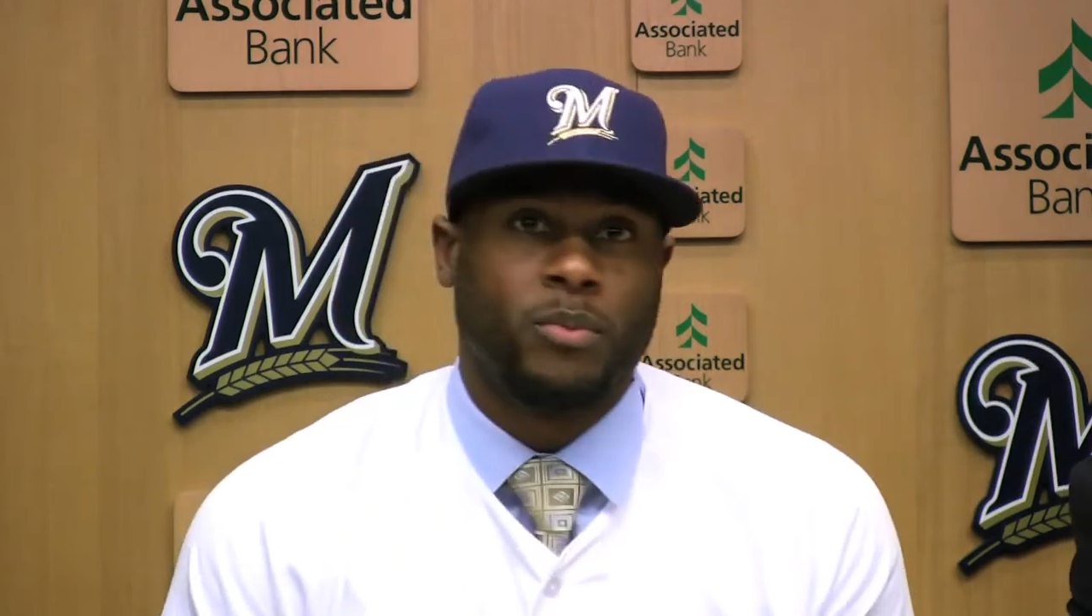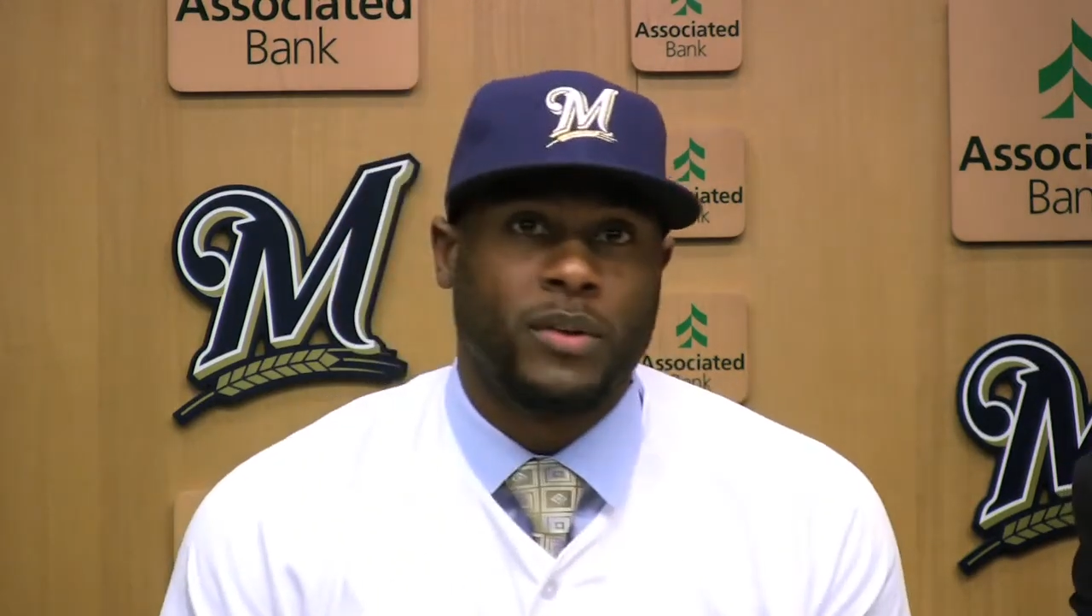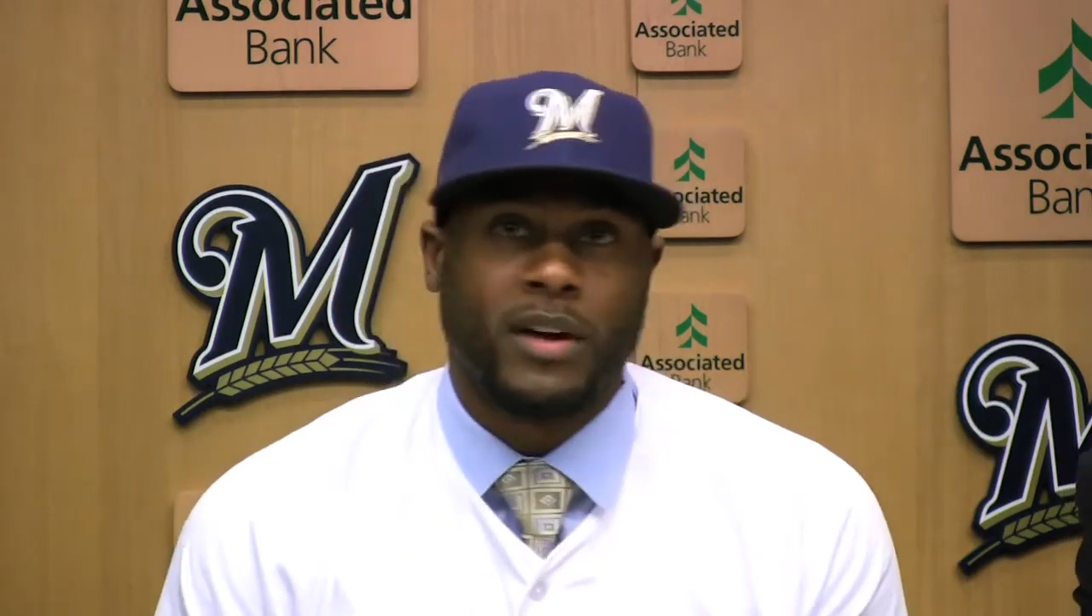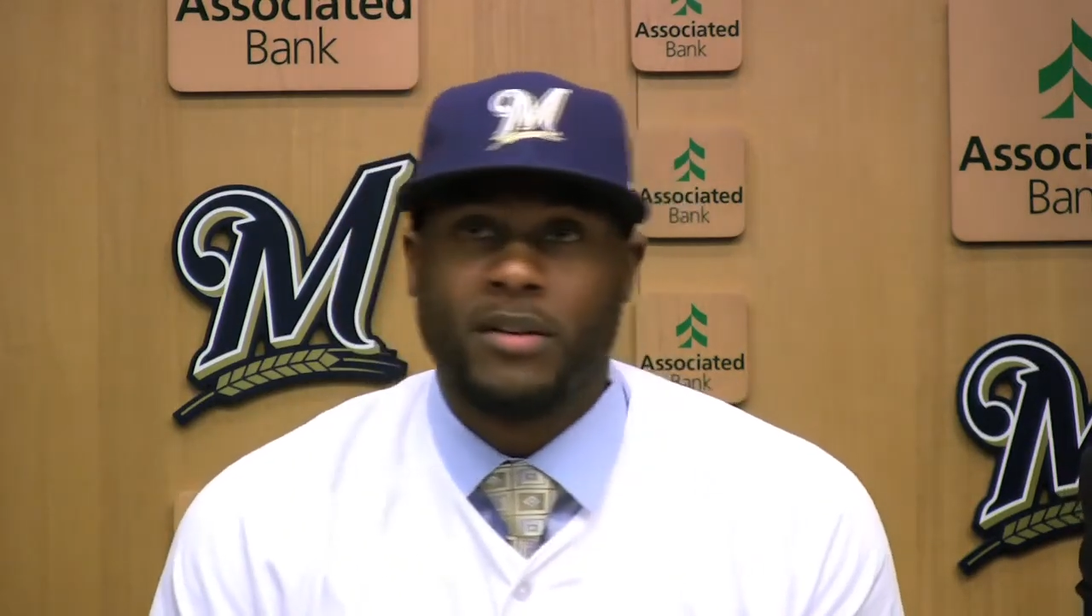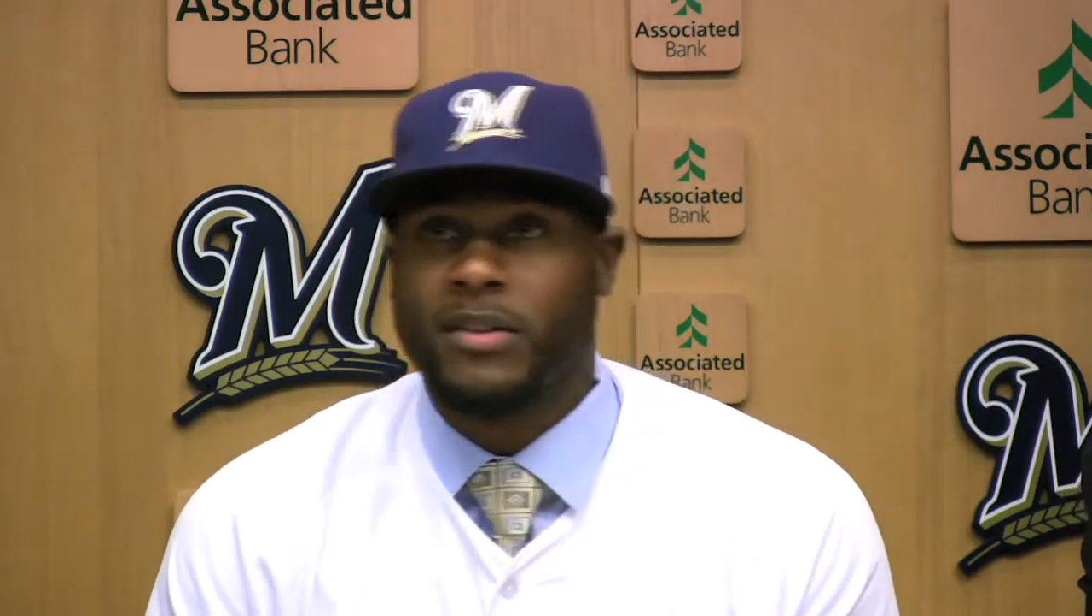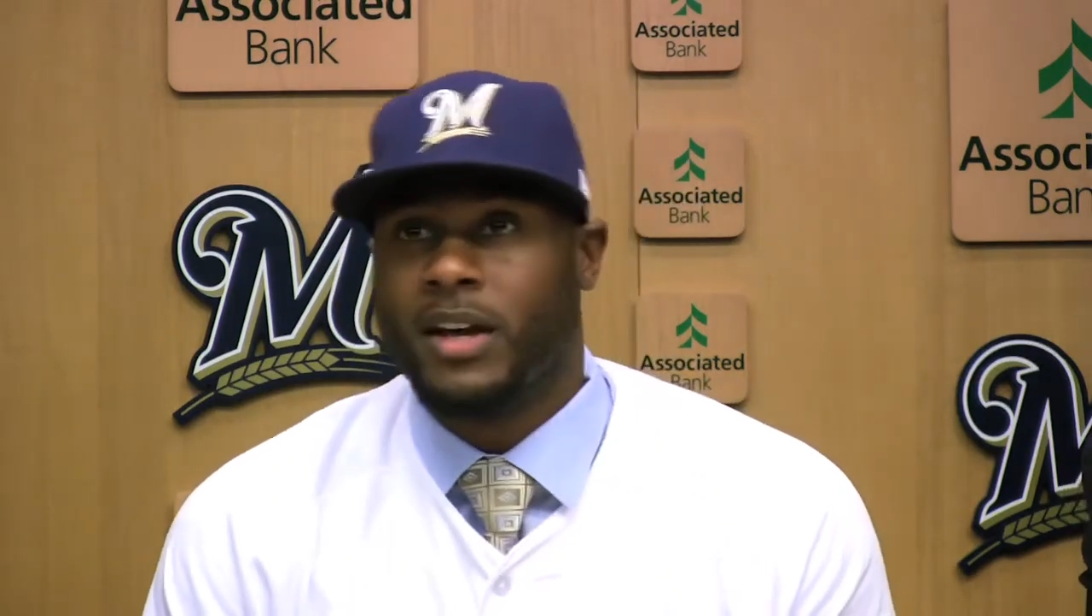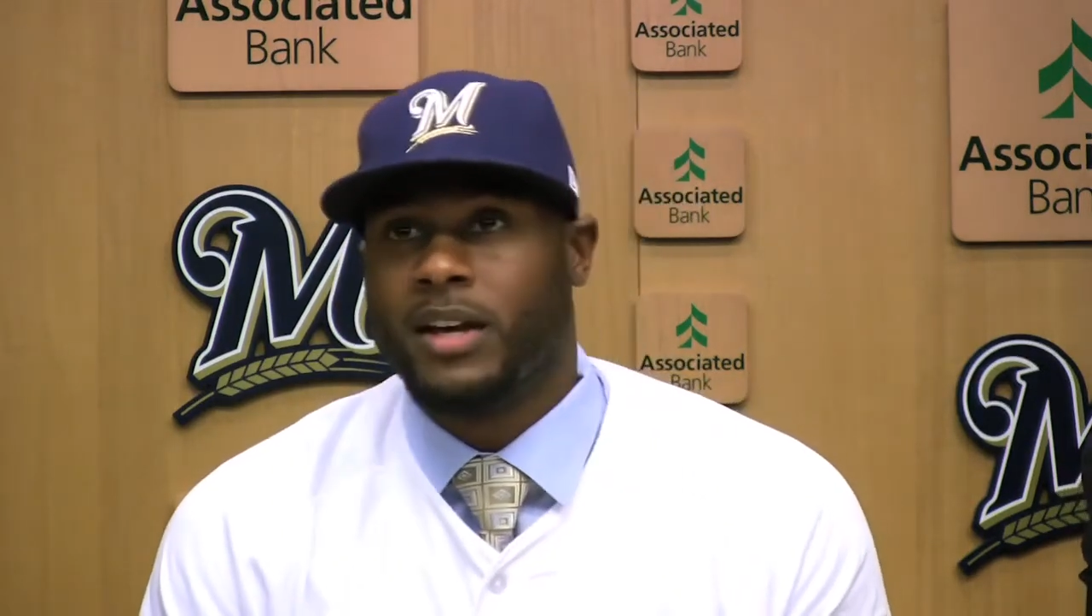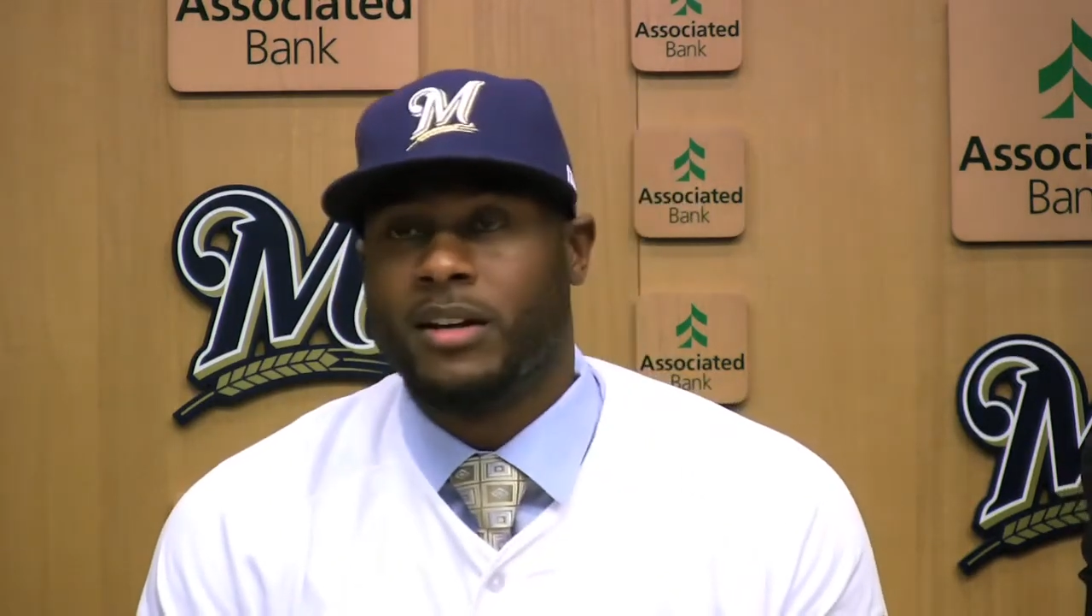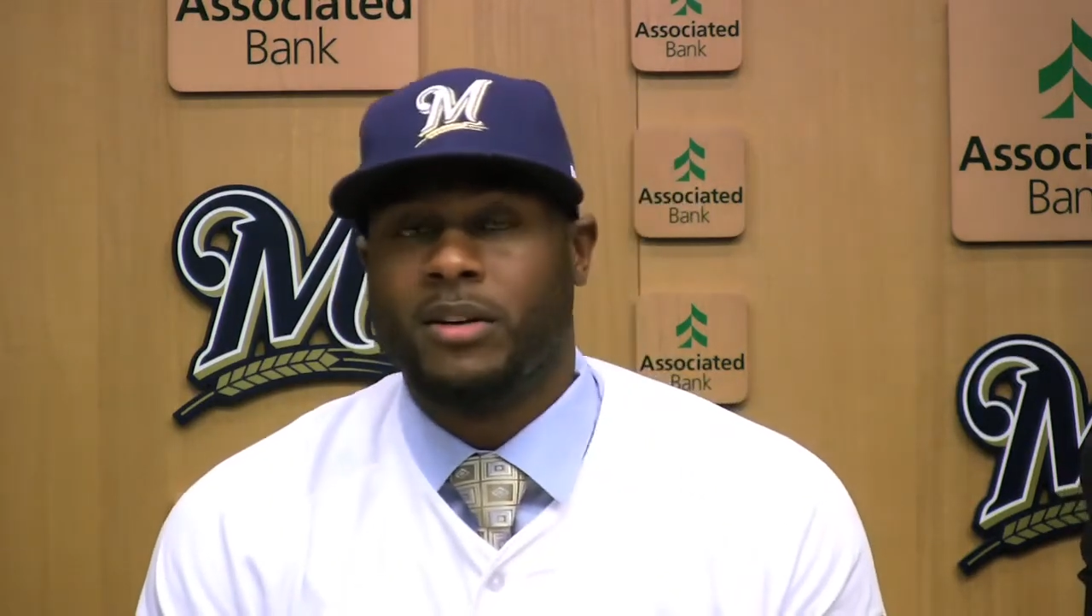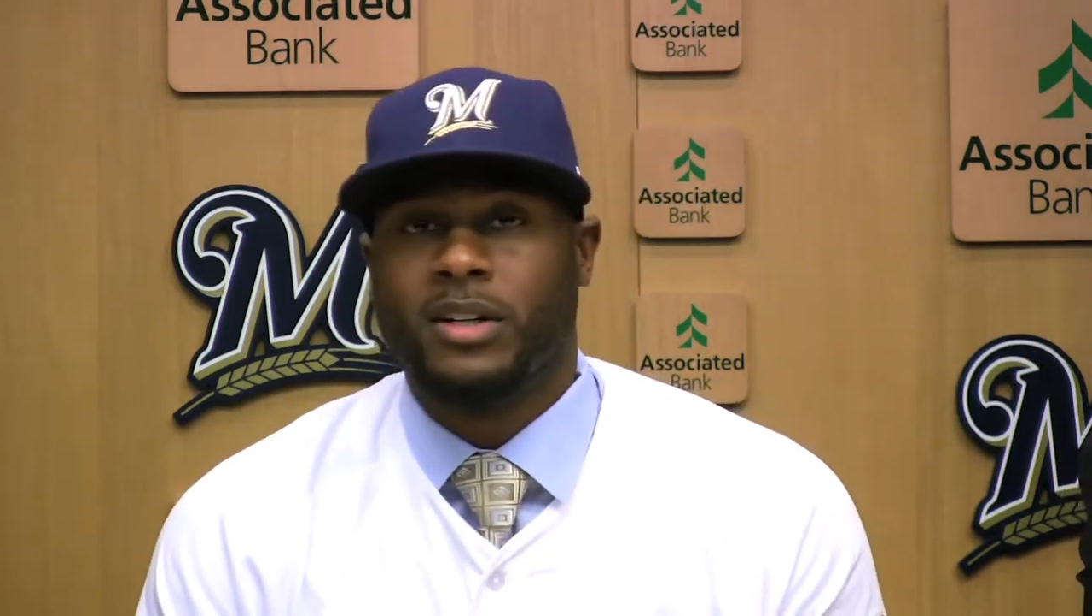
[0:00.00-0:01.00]
with everything,
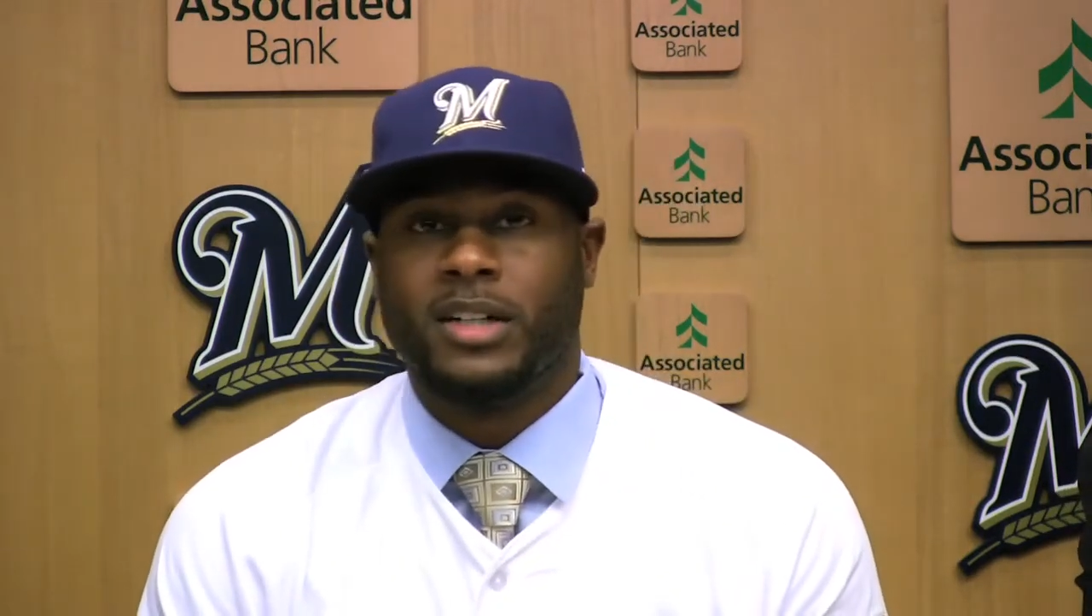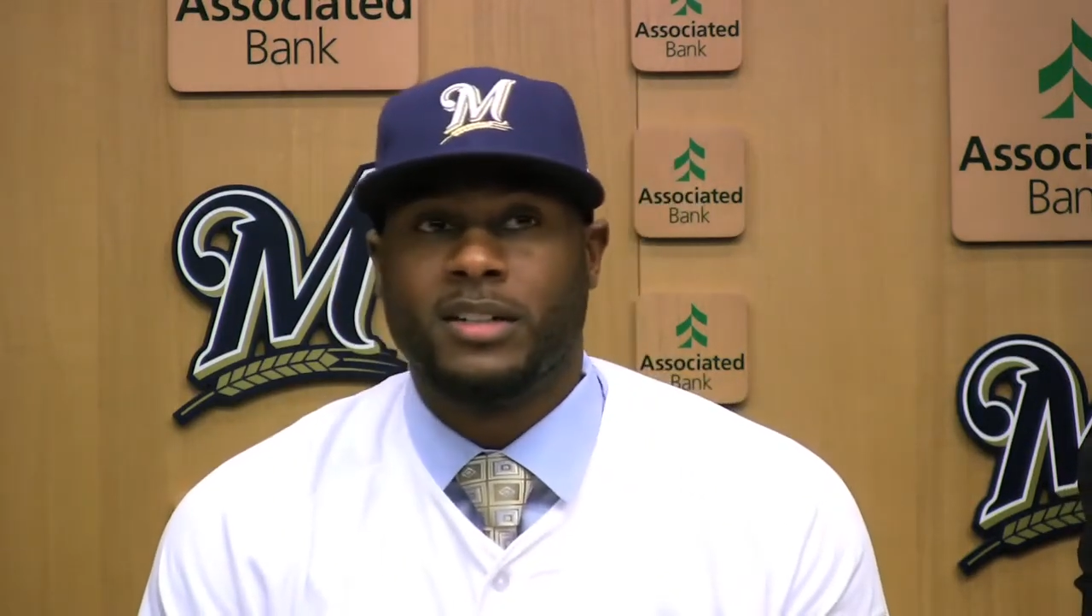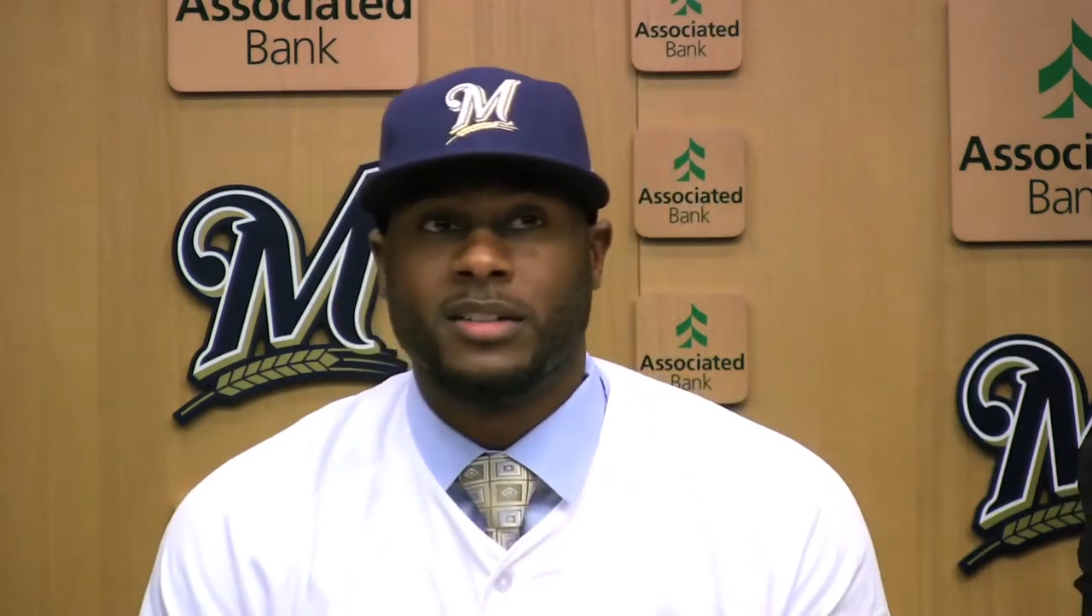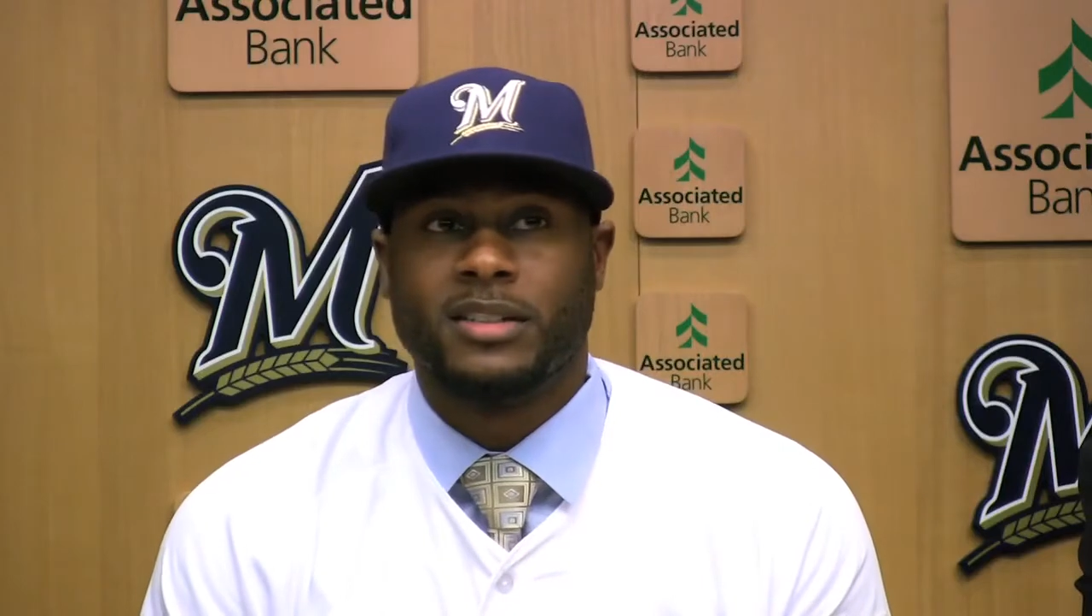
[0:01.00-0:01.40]
you know, uh,